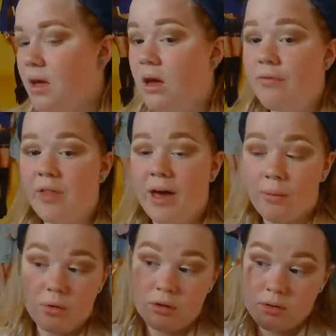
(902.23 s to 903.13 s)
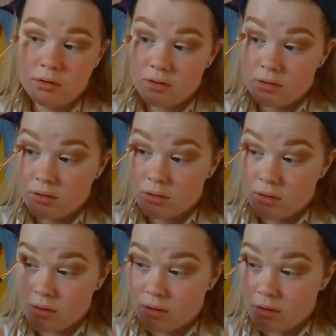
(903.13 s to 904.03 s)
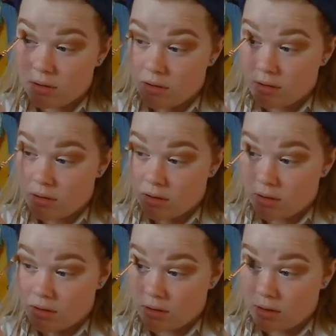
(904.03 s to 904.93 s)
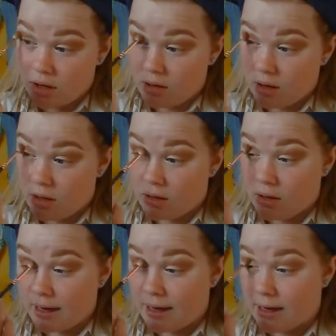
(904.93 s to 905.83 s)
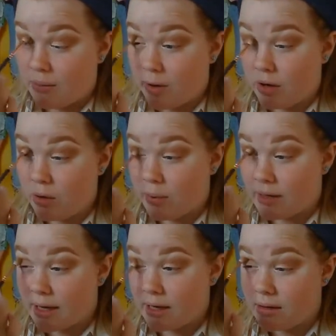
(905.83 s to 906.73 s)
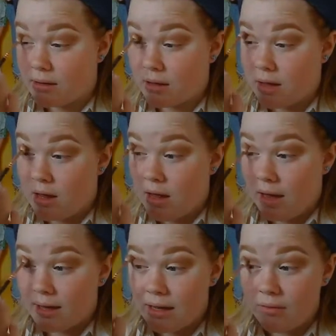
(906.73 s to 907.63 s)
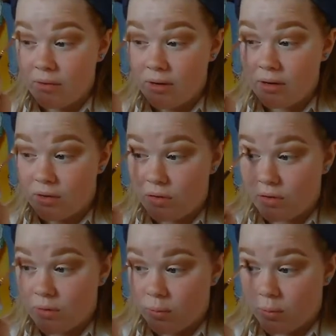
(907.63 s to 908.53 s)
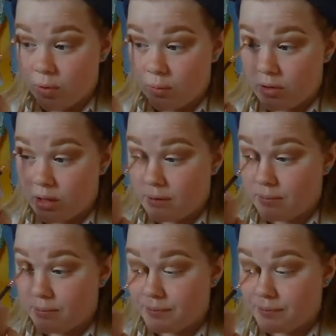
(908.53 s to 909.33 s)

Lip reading: of that one to kind of lighten it back up again. Can never really do this one properly.